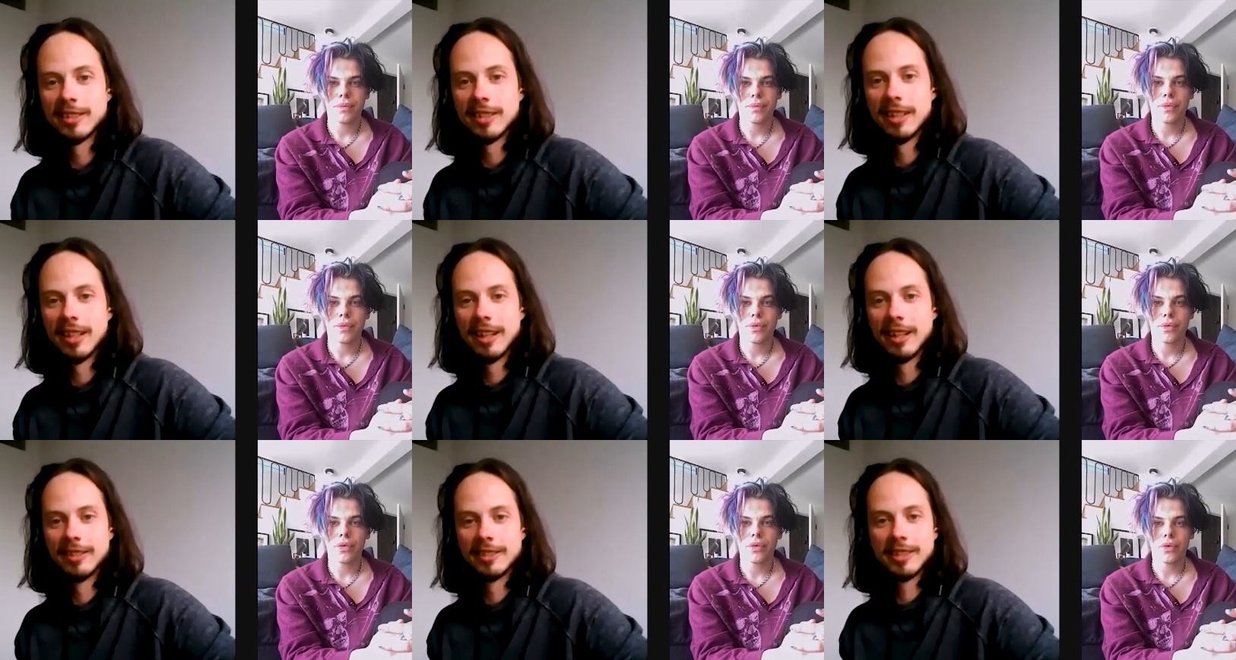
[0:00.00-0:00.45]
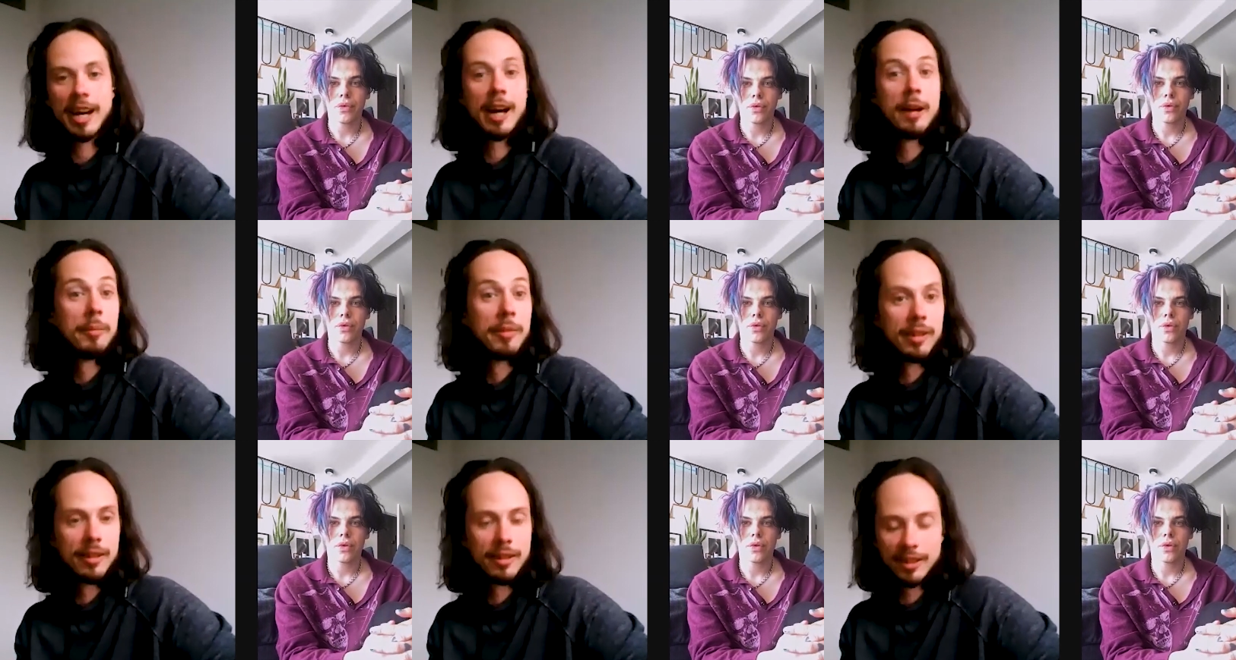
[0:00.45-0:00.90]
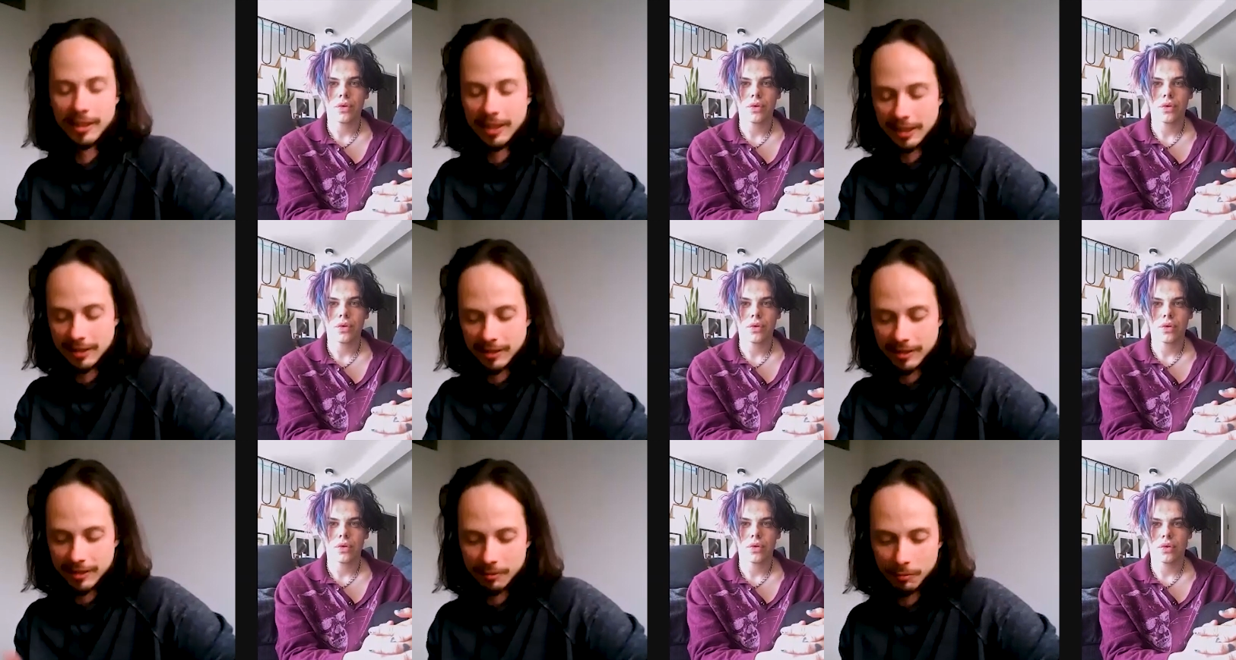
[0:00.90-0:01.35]
Speaker 1: The time
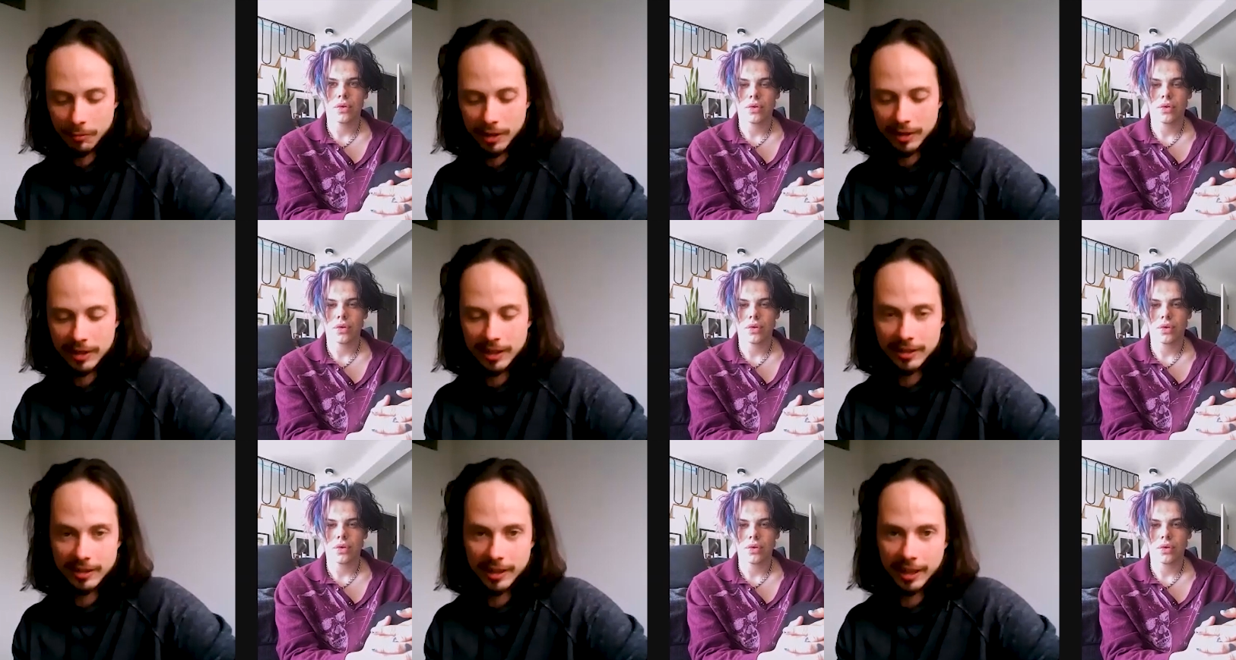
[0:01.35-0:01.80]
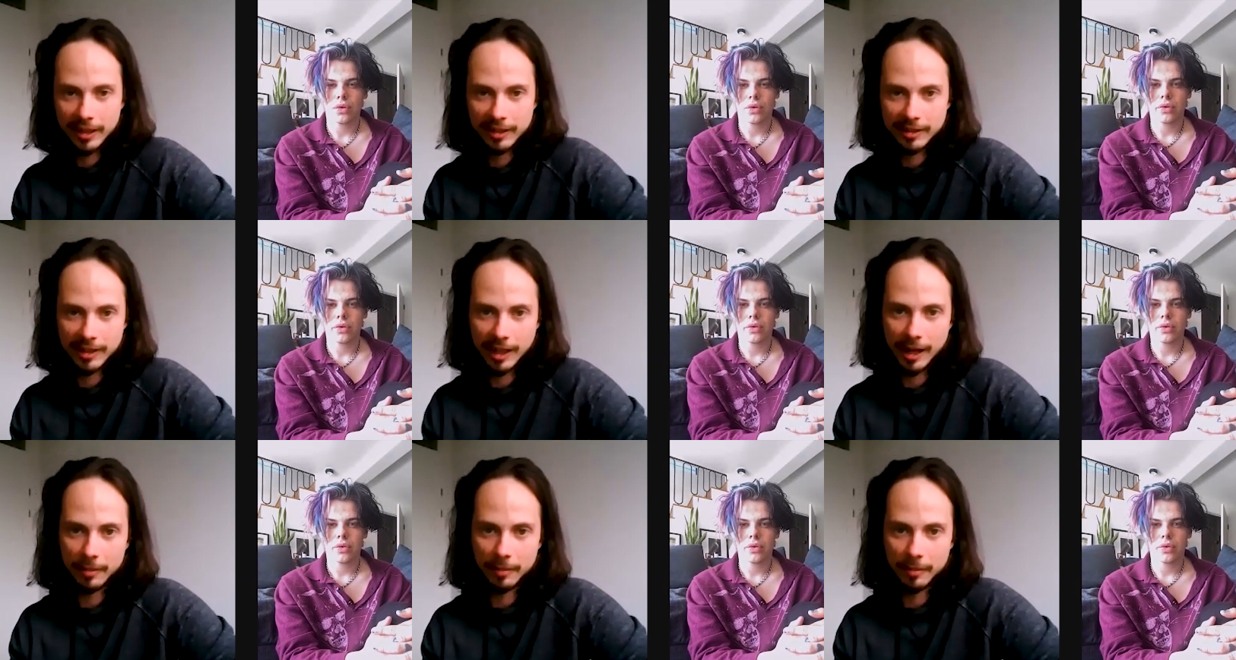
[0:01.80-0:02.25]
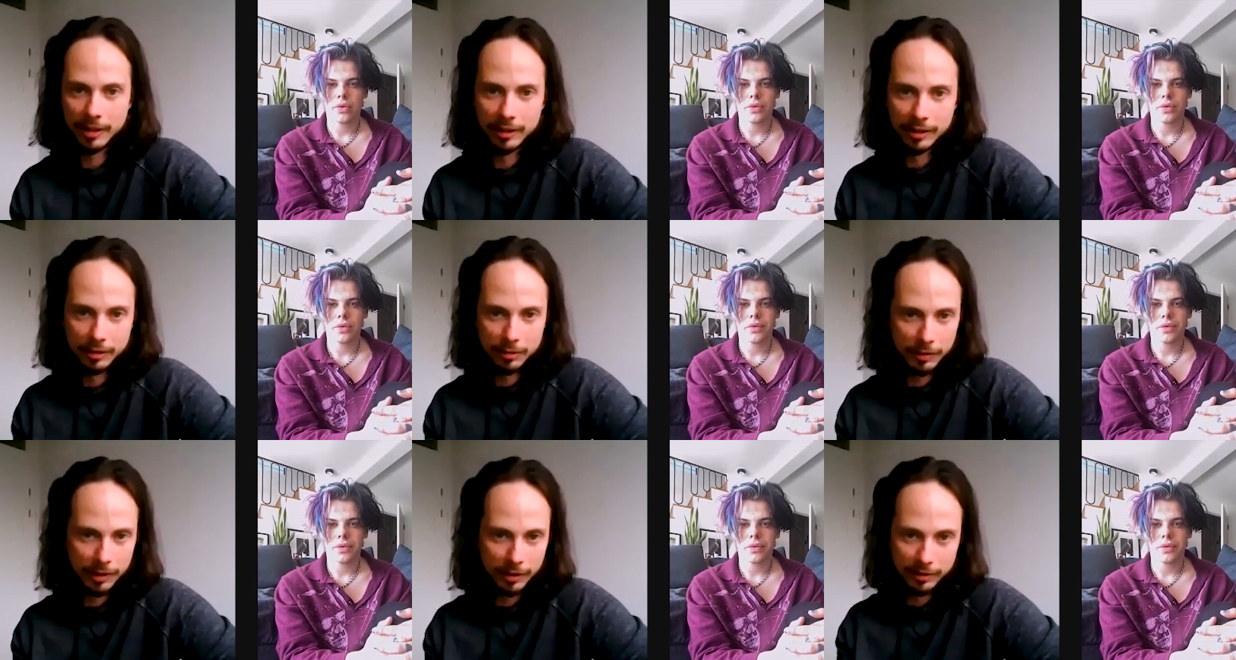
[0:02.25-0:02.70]
that's what they say, time
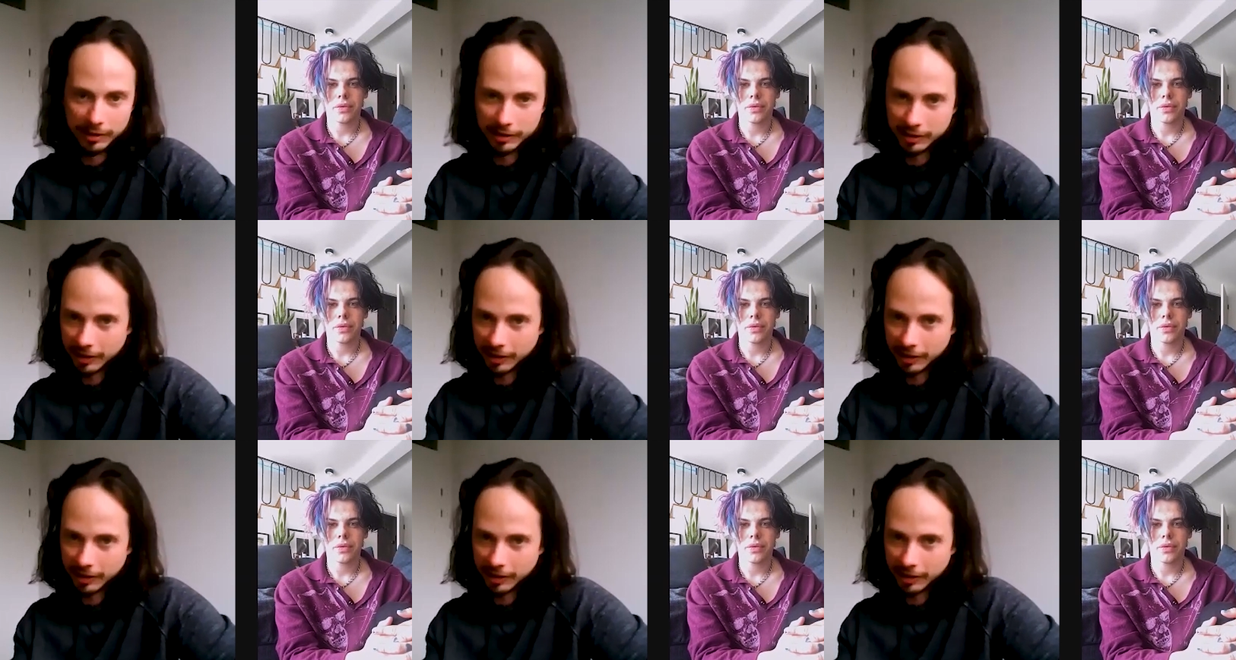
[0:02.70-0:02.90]
heals wounds.